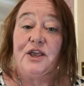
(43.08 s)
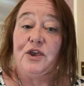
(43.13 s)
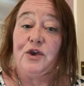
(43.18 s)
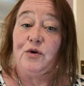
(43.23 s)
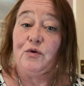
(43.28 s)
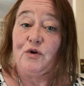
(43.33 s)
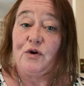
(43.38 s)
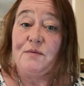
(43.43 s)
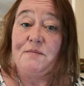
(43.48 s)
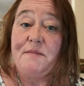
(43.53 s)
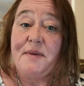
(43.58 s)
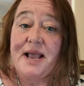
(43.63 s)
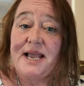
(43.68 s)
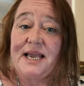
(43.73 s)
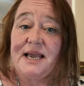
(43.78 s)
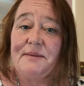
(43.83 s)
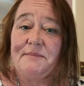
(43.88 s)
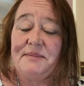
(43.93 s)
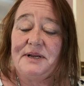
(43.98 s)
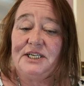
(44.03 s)
you can
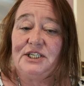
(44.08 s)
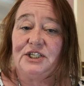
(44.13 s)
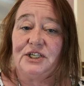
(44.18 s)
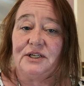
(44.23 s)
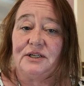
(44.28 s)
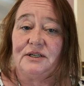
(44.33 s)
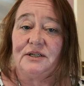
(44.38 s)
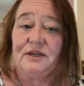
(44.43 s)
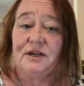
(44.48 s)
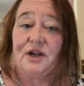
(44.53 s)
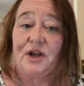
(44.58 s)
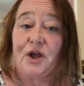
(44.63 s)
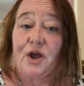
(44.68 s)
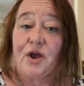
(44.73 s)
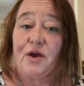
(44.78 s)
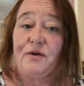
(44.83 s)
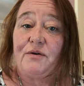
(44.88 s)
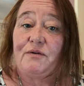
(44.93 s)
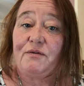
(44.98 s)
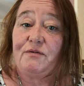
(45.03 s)
make commission
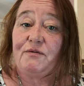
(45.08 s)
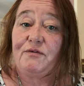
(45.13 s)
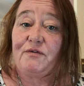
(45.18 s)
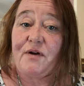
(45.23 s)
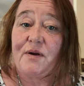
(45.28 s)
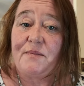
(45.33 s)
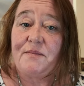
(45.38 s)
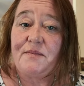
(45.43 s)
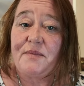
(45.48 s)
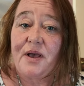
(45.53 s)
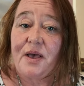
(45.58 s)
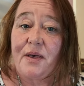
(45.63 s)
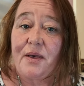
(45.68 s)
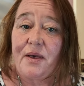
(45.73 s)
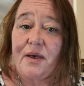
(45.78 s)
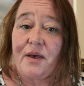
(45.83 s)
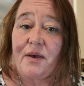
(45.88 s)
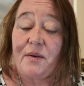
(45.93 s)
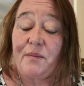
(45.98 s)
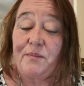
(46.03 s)
from
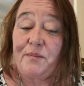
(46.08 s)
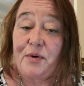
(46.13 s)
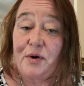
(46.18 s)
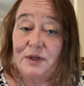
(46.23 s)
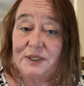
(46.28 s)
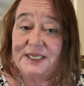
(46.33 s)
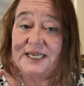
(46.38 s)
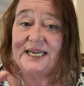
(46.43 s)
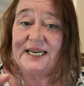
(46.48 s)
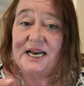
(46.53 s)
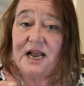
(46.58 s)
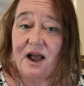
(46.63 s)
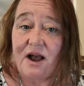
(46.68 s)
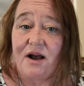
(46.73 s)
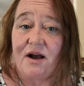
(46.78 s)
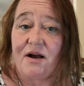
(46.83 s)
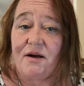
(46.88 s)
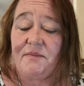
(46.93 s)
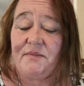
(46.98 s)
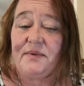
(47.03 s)
putting
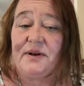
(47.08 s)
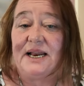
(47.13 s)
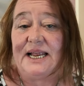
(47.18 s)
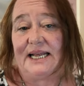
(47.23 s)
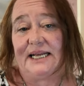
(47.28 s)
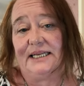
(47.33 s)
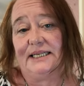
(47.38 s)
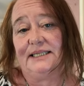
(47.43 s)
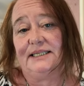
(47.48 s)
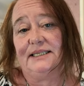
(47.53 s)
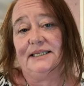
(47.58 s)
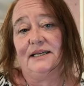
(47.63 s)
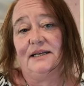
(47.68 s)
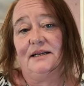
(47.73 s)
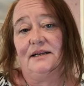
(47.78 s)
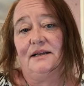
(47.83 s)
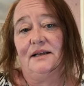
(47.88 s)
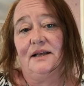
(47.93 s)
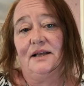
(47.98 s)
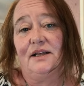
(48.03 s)
up links
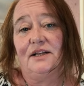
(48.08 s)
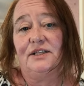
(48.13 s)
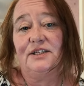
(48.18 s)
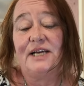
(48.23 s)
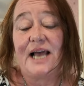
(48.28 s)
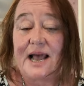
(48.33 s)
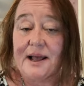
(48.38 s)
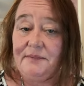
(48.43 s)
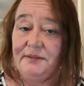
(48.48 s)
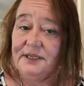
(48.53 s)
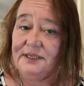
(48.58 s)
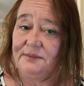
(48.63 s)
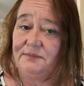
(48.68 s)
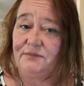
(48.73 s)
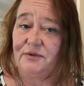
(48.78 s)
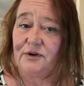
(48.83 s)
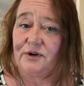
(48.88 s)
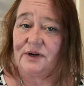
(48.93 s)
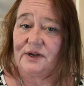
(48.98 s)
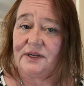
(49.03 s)
to
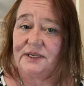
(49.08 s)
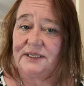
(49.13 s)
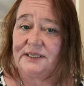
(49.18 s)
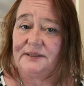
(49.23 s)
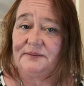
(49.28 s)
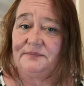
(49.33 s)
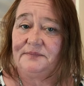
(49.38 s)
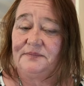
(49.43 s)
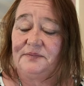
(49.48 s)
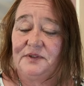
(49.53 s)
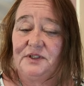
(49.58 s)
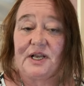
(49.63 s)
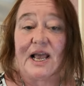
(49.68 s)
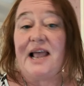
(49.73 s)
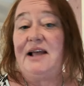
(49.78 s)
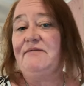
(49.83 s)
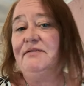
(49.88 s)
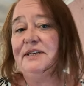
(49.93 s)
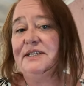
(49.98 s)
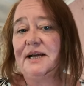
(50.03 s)
Amazon products. So
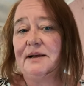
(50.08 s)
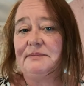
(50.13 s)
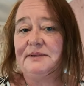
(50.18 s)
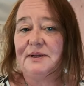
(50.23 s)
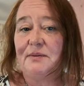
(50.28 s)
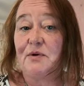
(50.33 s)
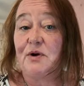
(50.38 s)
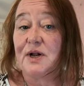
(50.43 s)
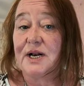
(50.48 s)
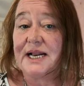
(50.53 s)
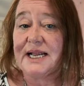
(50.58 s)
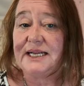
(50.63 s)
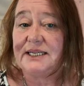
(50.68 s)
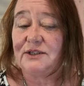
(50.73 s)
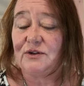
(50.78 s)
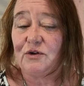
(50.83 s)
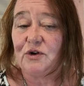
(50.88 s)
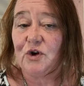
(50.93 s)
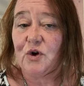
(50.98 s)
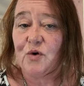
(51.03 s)
every time someone
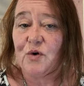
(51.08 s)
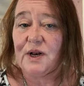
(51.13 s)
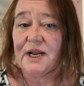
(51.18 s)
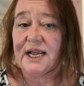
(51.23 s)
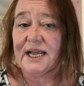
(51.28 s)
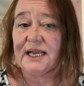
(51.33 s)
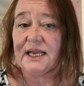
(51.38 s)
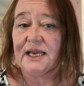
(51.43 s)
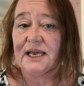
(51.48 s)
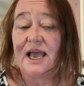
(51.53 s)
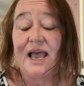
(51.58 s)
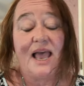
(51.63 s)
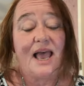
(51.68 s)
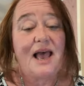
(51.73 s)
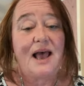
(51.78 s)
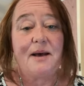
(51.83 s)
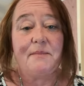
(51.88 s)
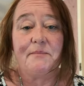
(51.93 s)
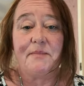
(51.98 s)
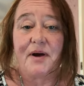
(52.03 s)
clicks on your link
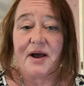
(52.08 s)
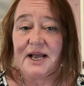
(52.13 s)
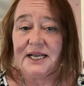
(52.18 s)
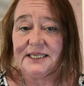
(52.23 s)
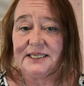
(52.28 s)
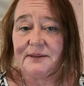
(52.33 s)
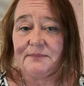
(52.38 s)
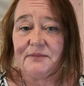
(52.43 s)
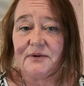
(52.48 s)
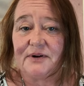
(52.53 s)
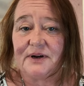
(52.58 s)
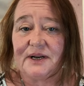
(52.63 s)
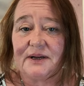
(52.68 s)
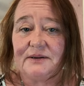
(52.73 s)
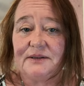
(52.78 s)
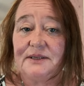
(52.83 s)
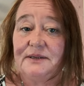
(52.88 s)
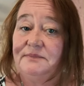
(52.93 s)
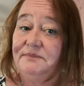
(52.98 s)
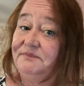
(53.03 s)
and buys the
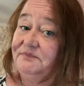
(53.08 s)
product,